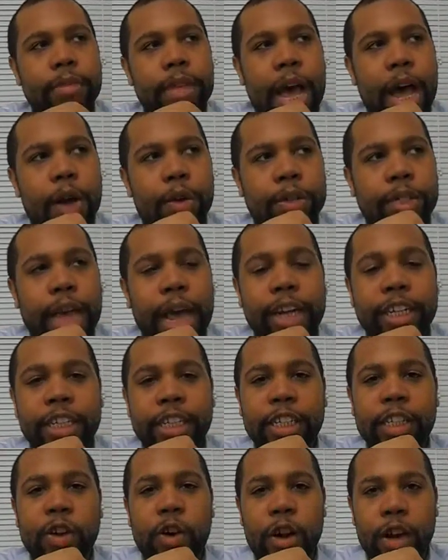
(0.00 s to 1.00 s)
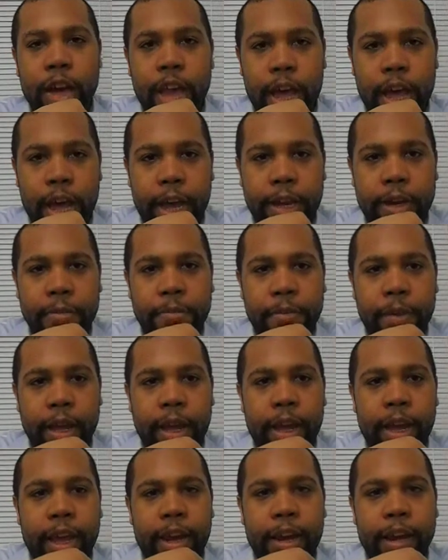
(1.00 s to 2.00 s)
I was actually online,
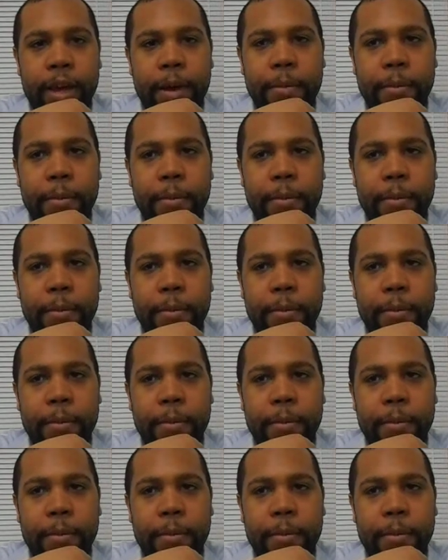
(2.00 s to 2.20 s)
and I